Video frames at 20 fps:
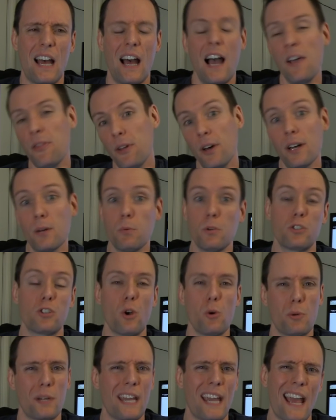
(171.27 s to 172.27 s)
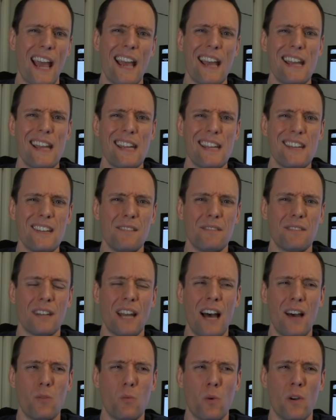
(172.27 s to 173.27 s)
I thought it was okay,
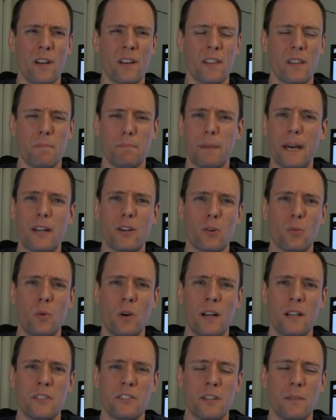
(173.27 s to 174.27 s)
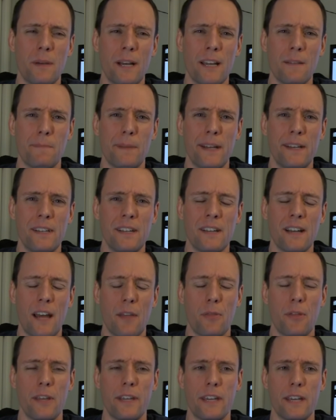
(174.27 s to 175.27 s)
not one of the better ones in my opinion.
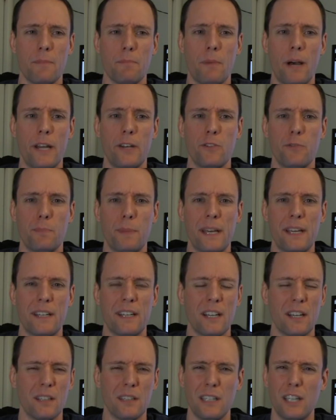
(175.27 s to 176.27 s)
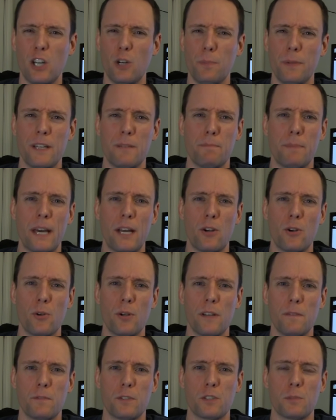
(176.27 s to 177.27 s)
I think it might have been a little bit
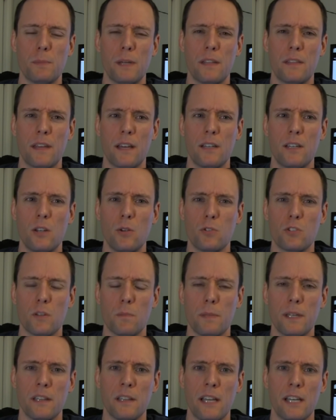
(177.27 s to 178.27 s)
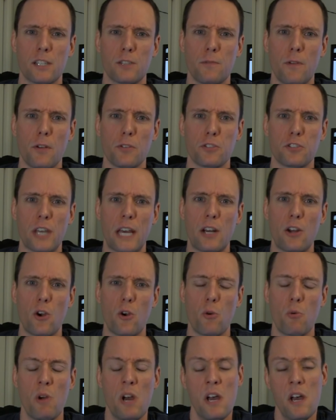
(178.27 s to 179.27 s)
better if Smith had used a bit less
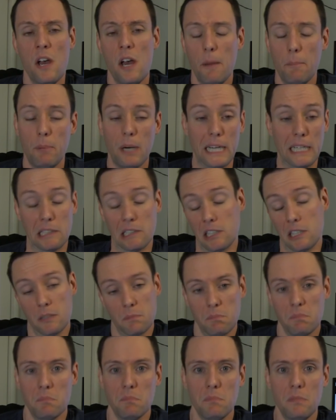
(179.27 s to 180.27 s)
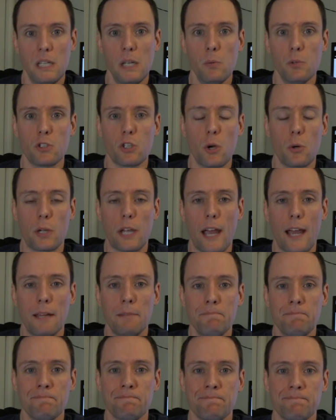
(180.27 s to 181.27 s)
falsetto, but it was okay.